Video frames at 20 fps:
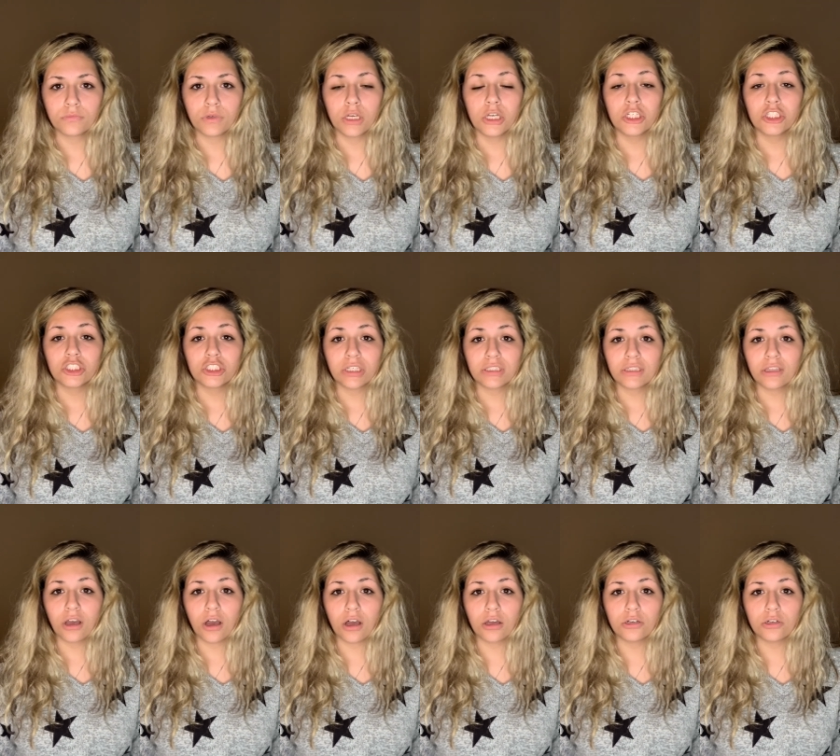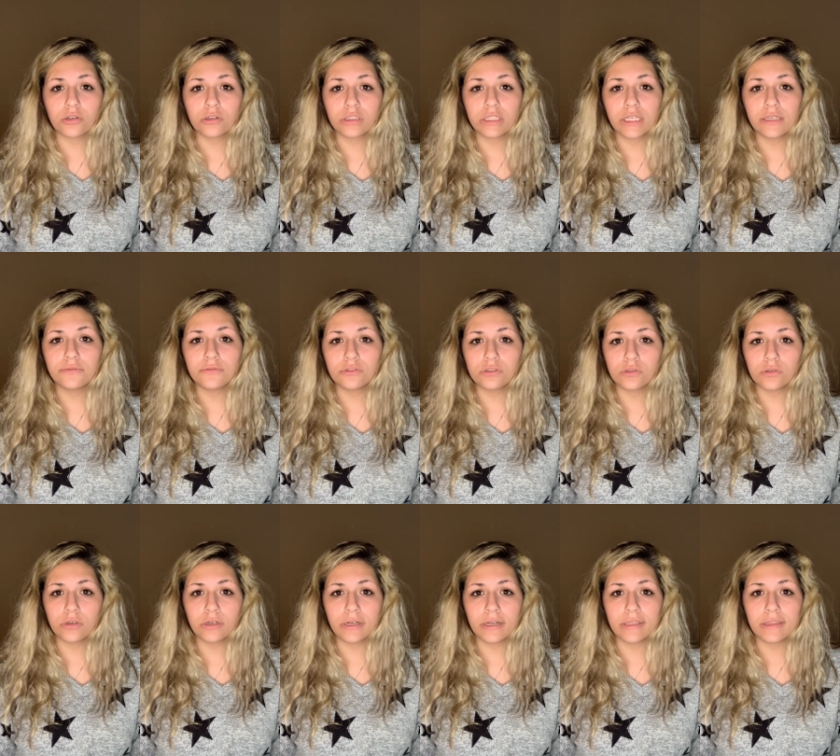Shut the autoclave
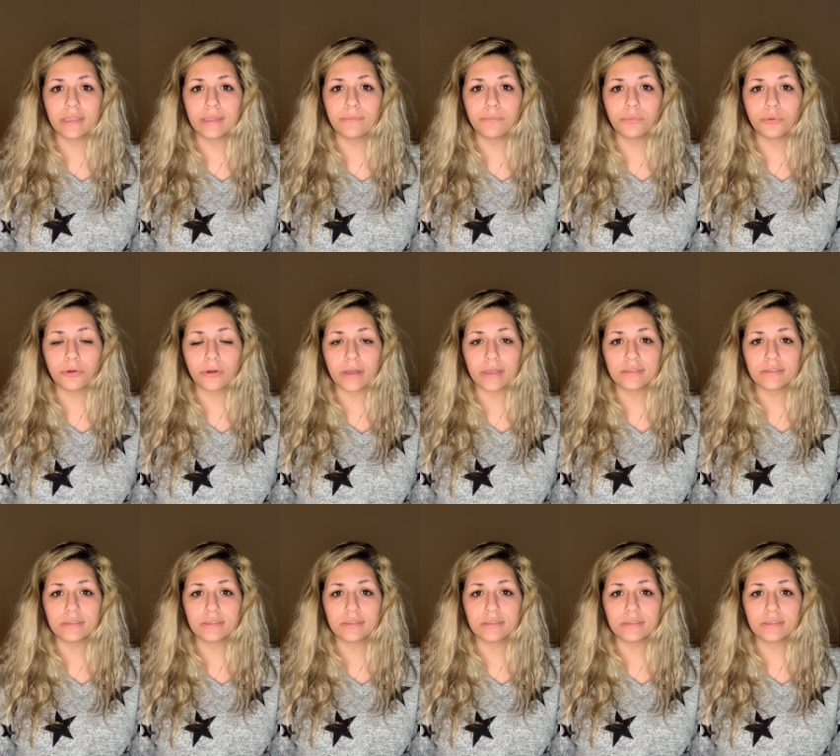door and then press